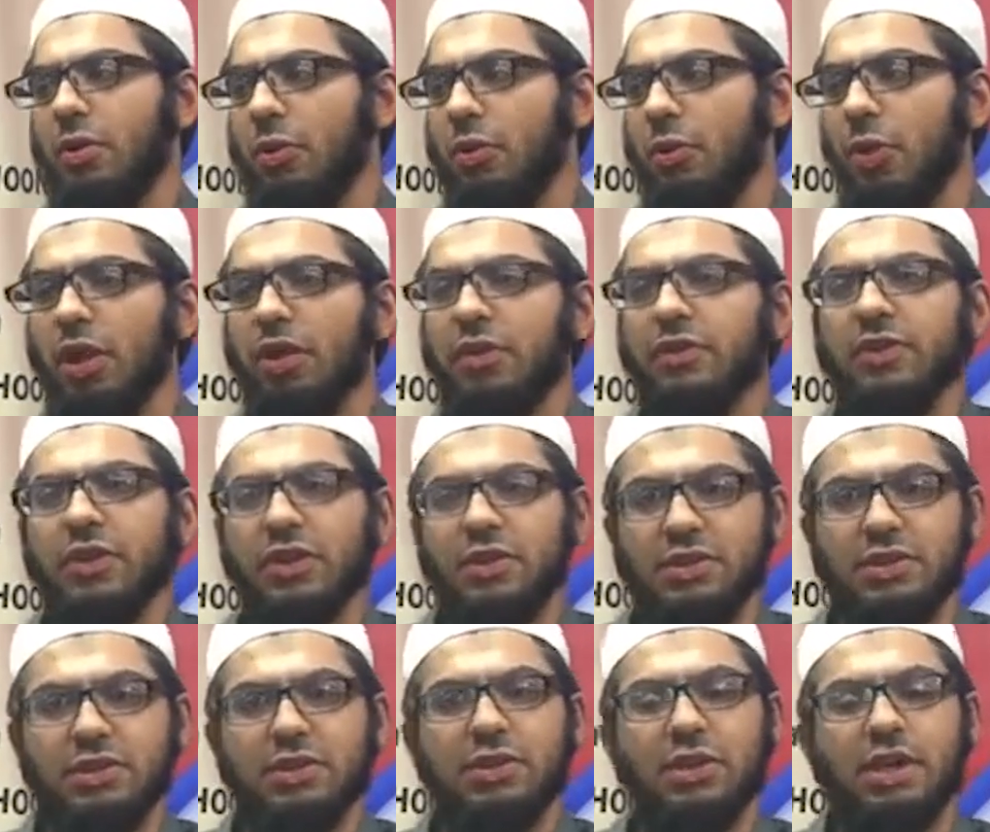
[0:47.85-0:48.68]

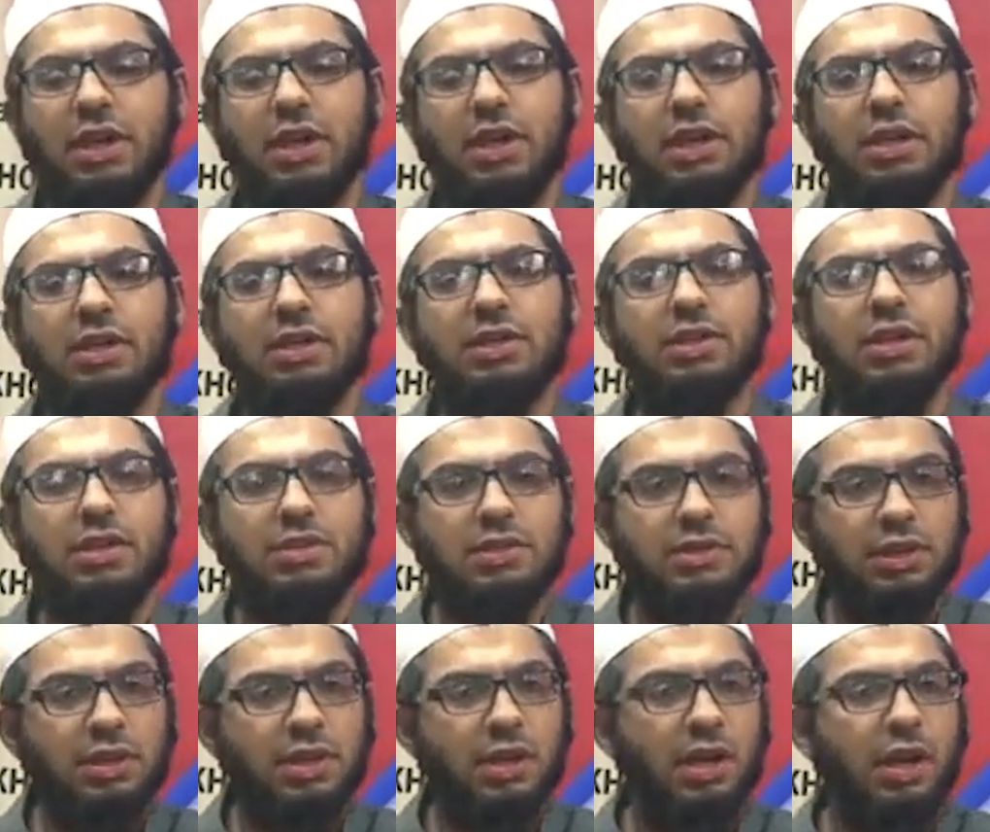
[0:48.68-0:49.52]
well-versed in
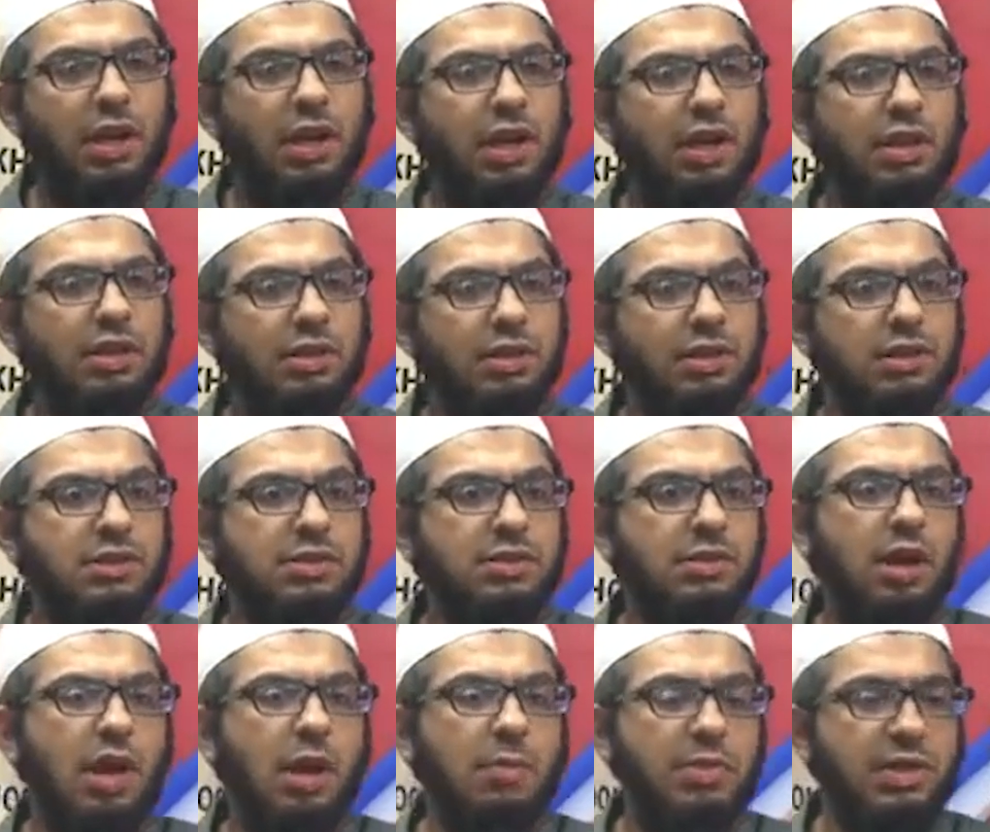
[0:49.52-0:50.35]
Tazkiya and
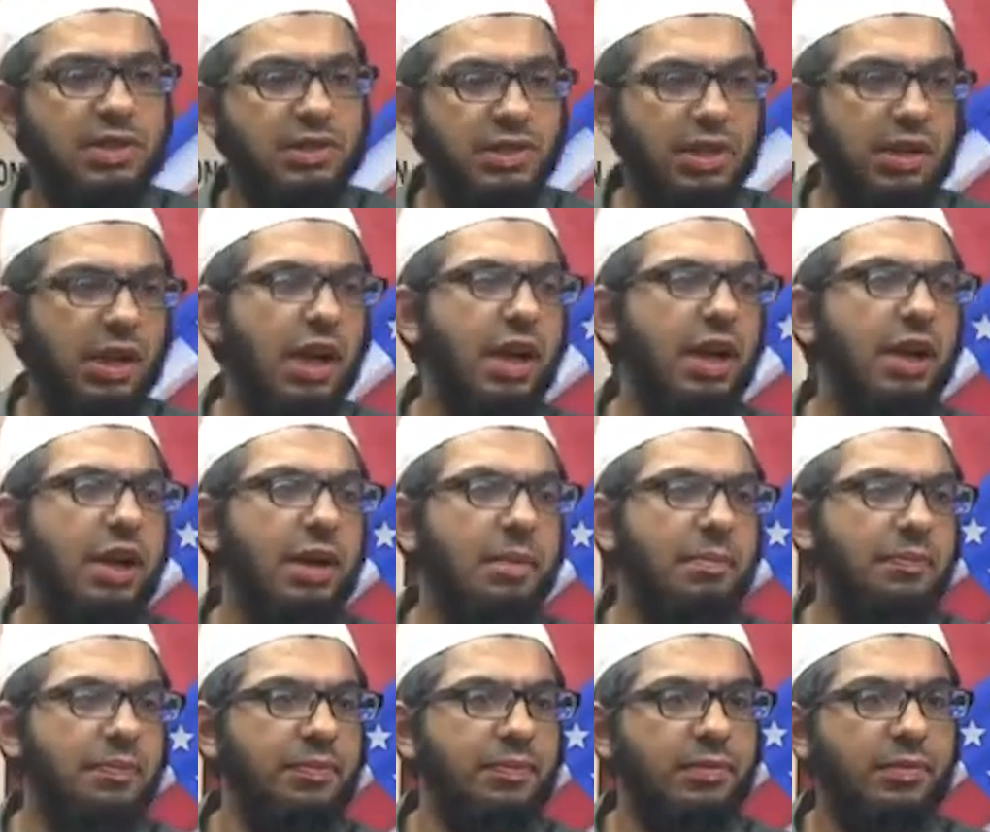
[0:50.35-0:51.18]
these topics than I
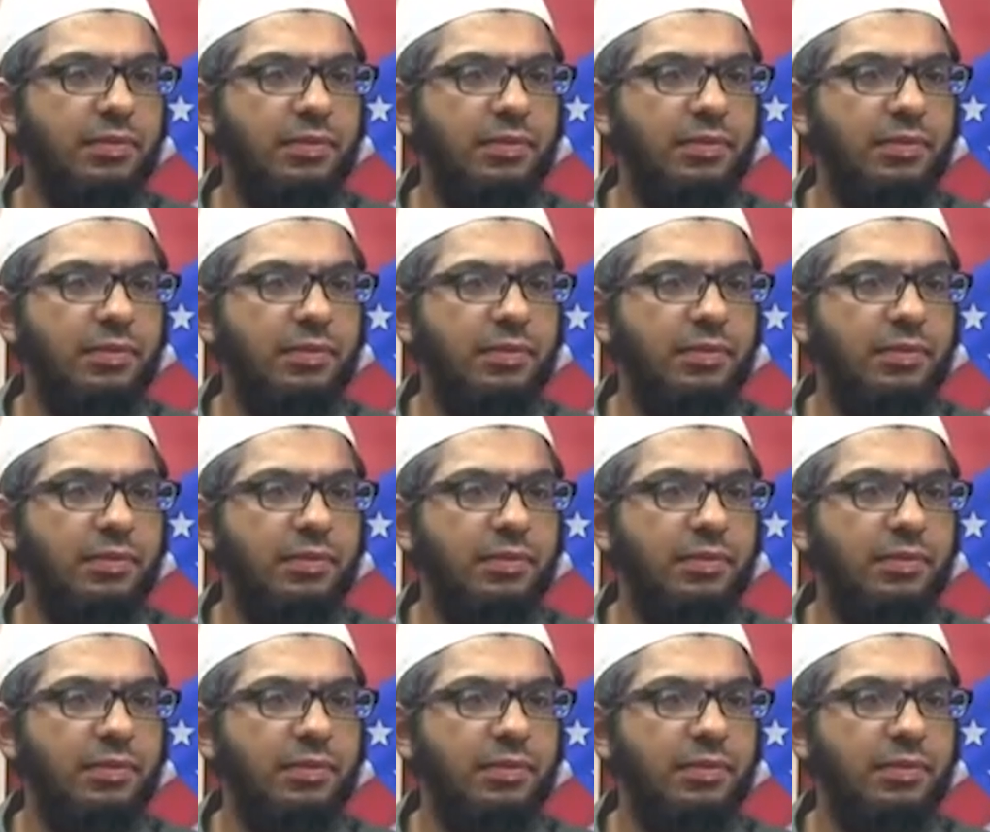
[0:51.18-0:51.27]
am.